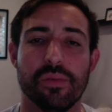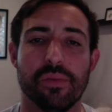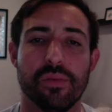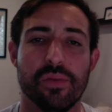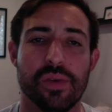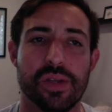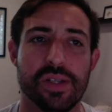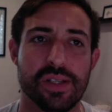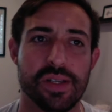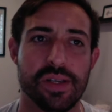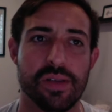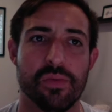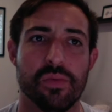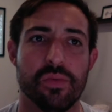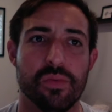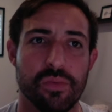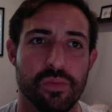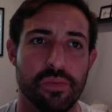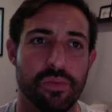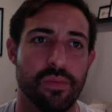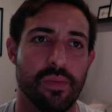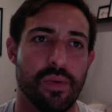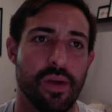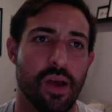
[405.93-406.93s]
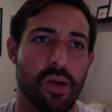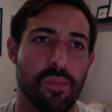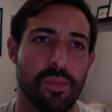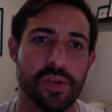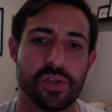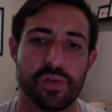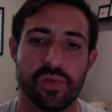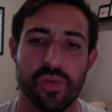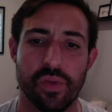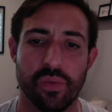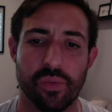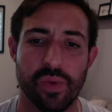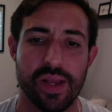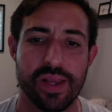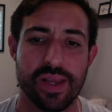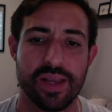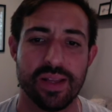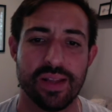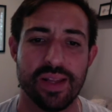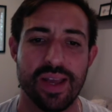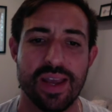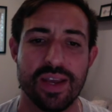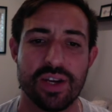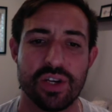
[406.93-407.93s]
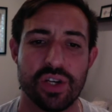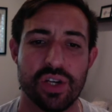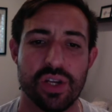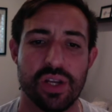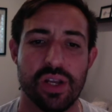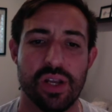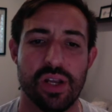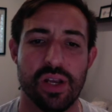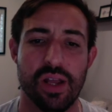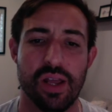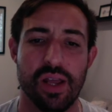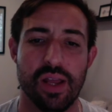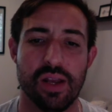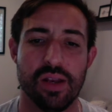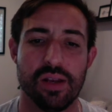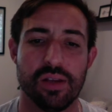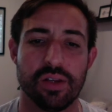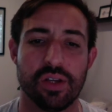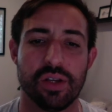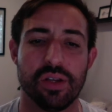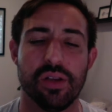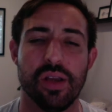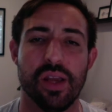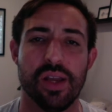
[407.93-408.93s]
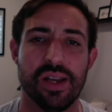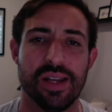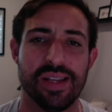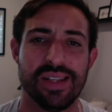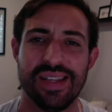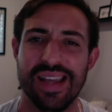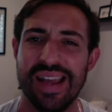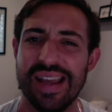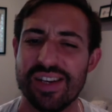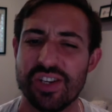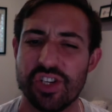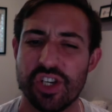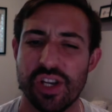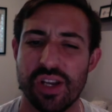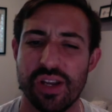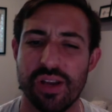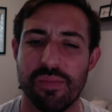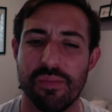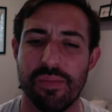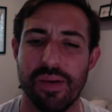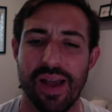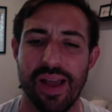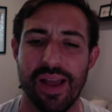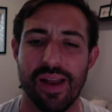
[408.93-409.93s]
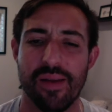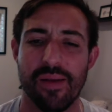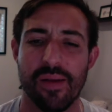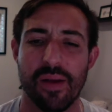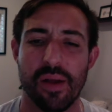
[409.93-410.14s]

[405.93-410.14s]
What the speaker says: we see help us with regulation and attention, but